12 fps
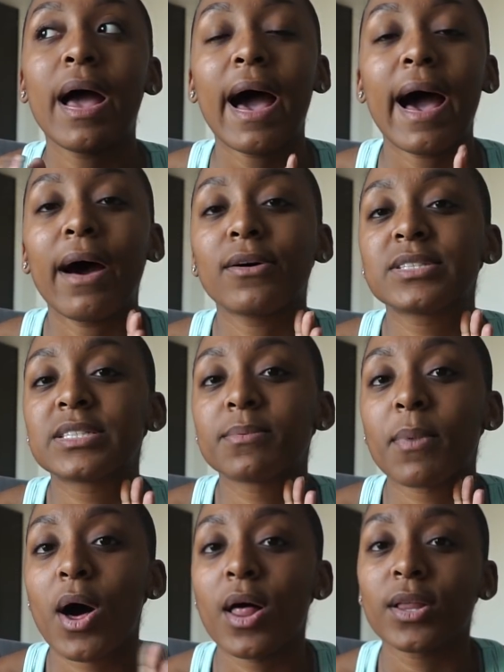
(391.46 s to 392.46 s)
how
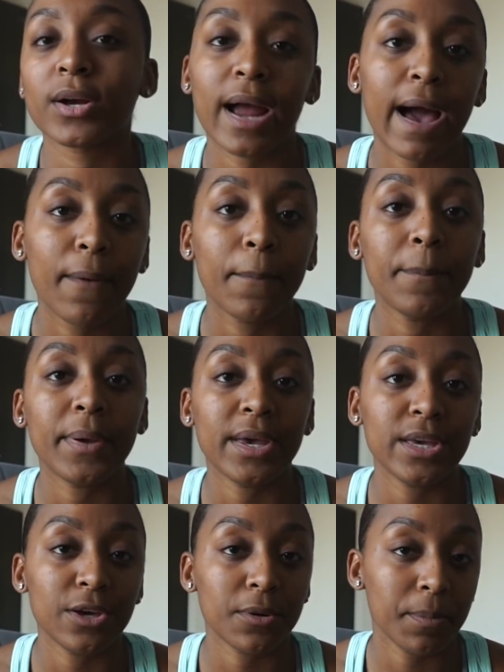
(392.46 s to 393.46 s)
small or how
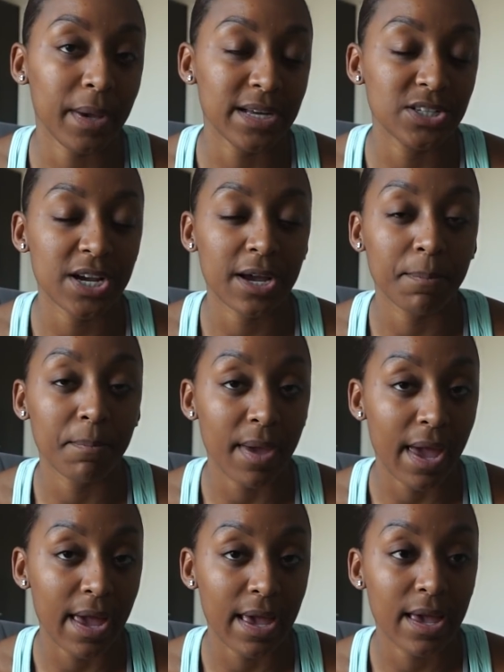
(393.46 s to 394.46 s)
big your paycheck
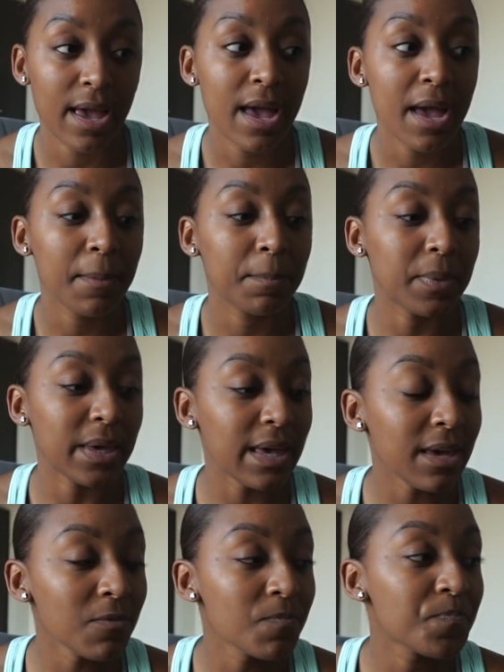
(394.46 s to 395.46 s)
may
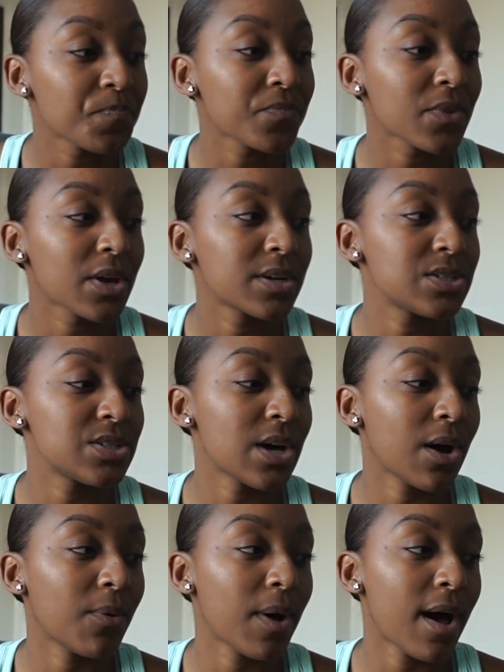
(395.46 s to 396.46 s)
be.
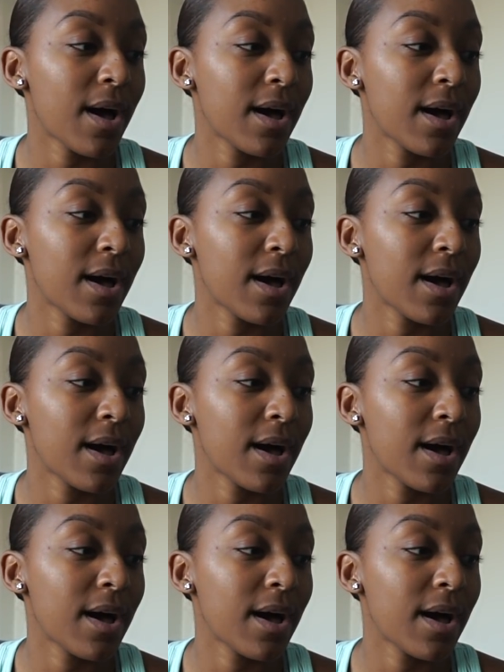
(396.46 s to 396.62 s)
So